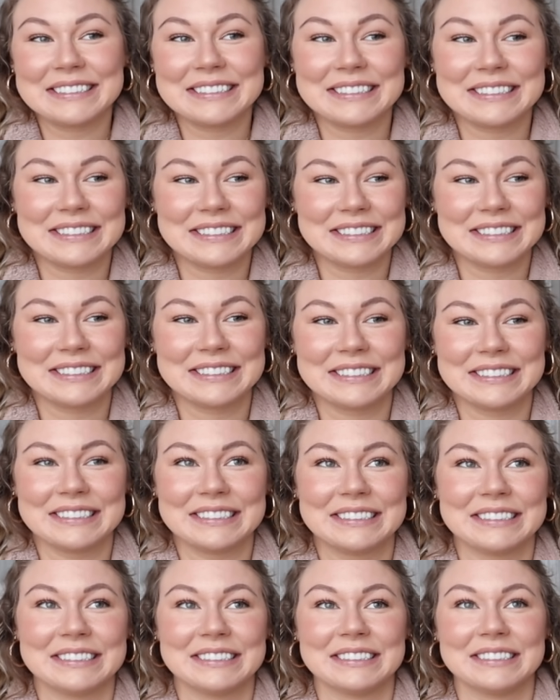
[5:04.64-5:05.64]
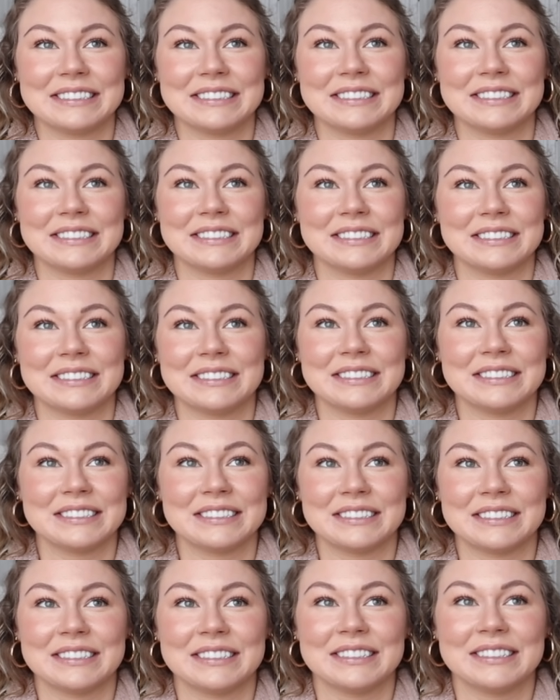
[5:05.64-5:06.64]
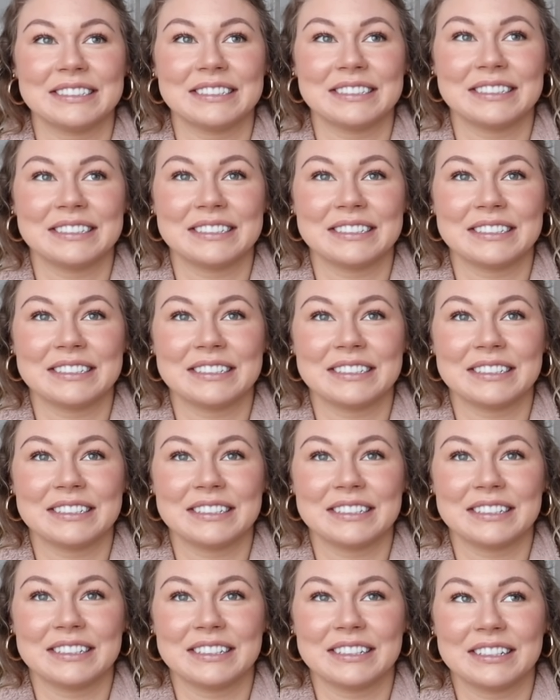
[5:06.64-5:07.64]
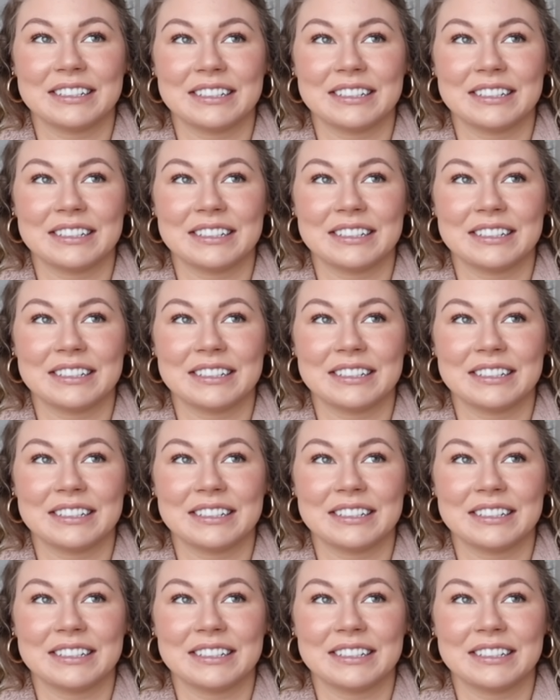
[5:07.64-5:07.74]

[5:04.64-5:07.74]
[no speech]